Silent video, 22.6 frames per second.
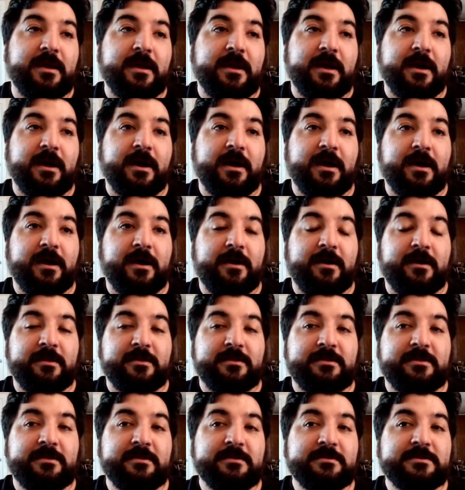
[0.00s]
Uh,
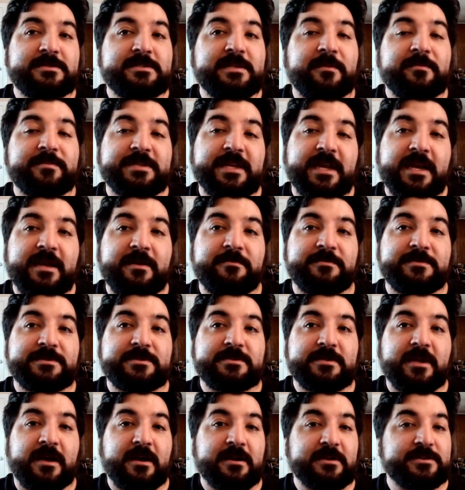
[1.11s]
Sometimes
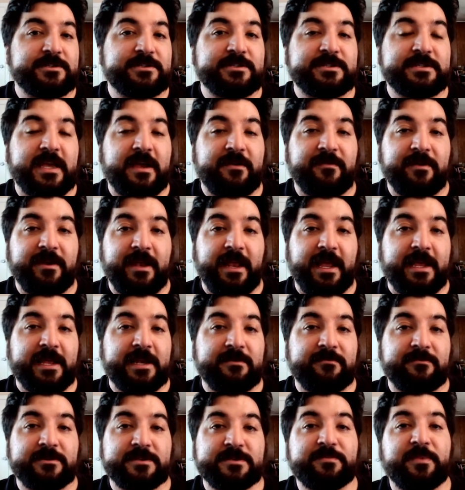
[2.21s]
dogs just have a
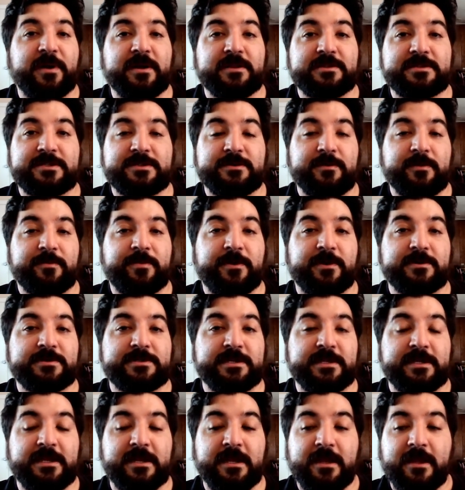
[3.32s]
negative response to a
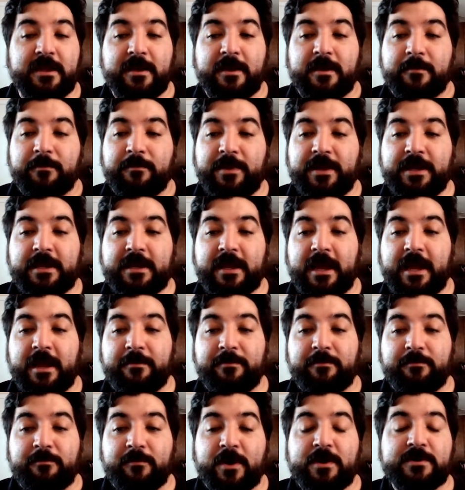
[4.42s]
person,
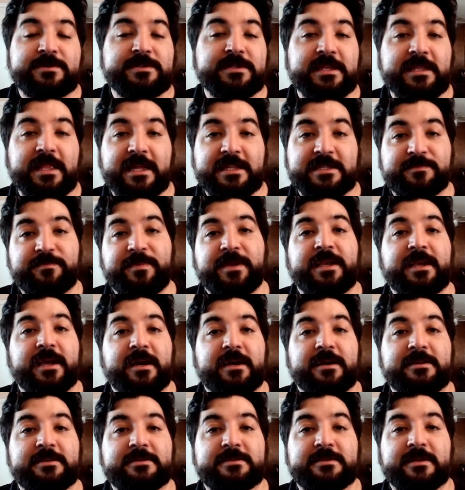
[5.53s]
and mostly that's
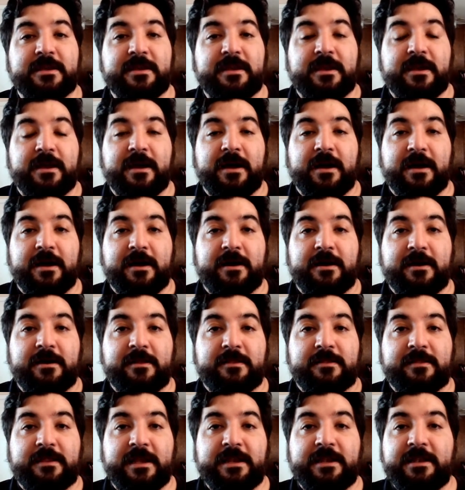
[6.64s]
because
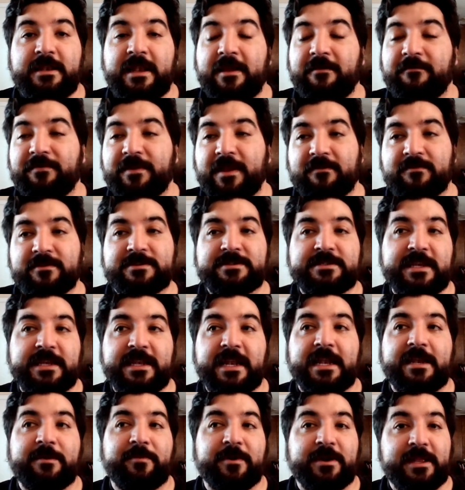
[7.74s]
they've never seen
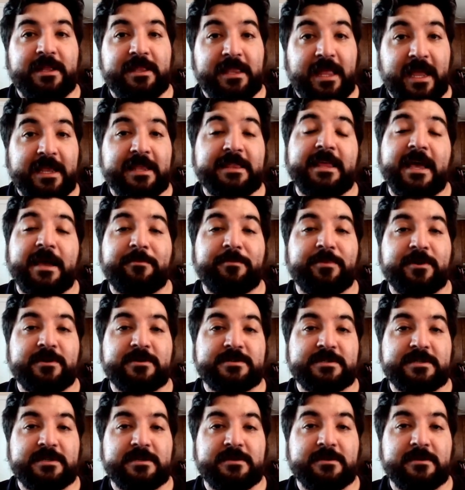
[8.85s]
anybody like that
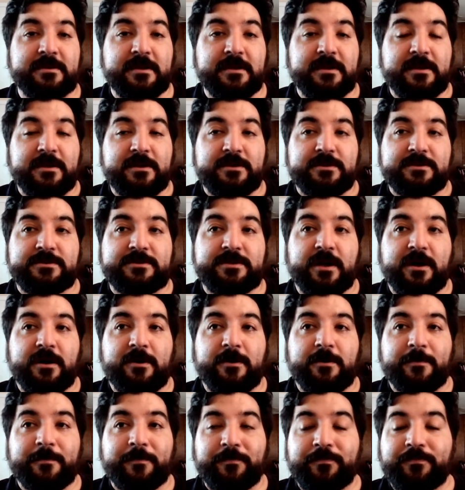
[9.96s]
person.
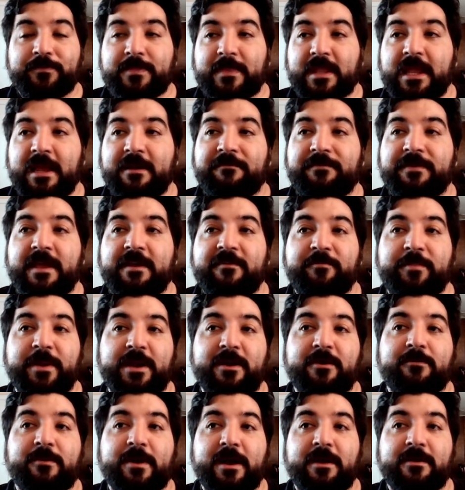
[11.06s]
So if they've been
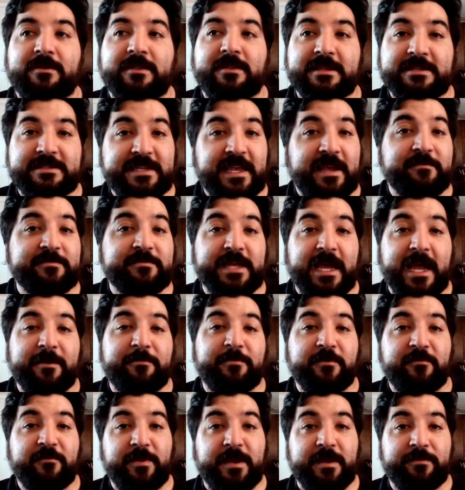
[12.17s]
around the same type
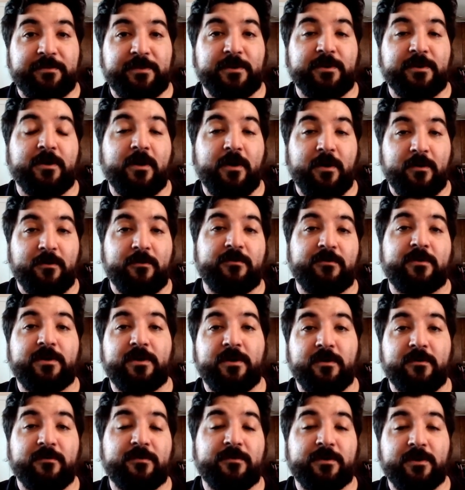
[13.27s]
of people over and
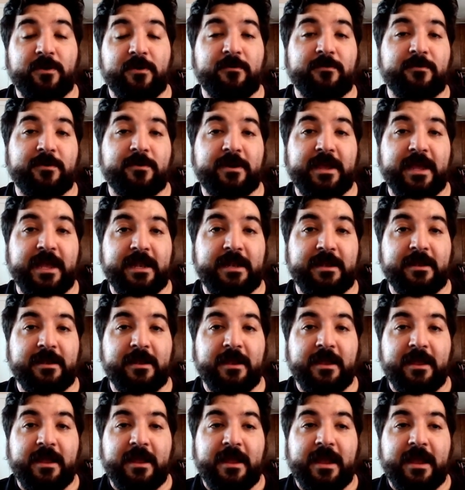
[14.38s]
over and over again,
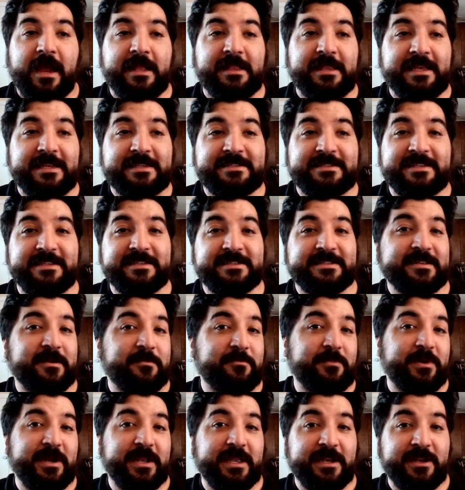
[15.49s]
and they see
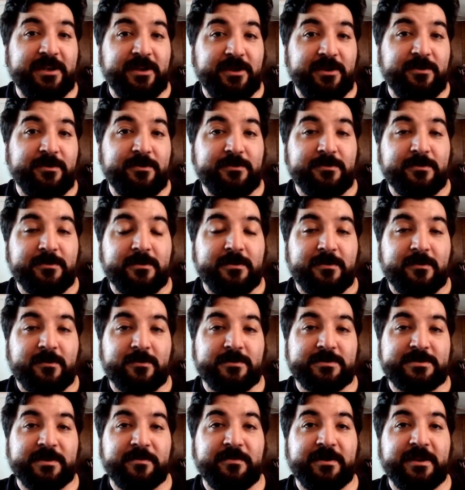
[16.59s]
somebody new or
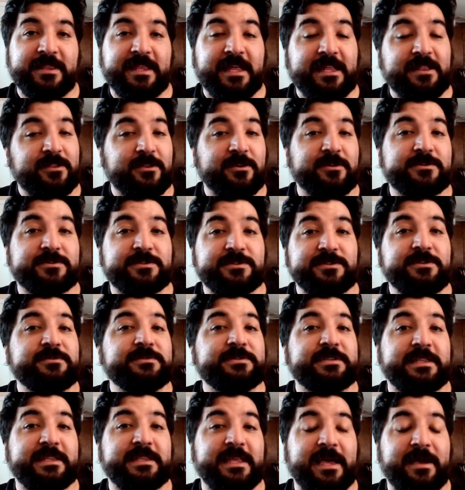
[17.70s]
somebody that looks new
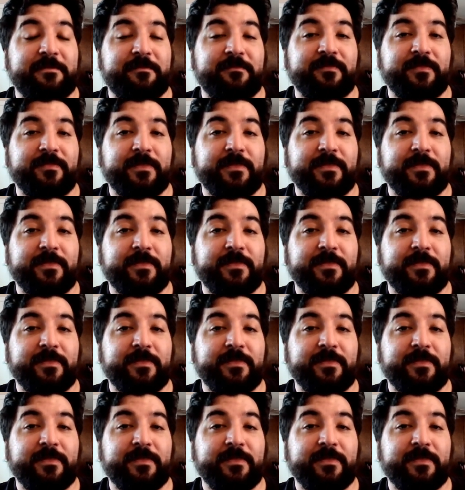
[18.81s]
to them,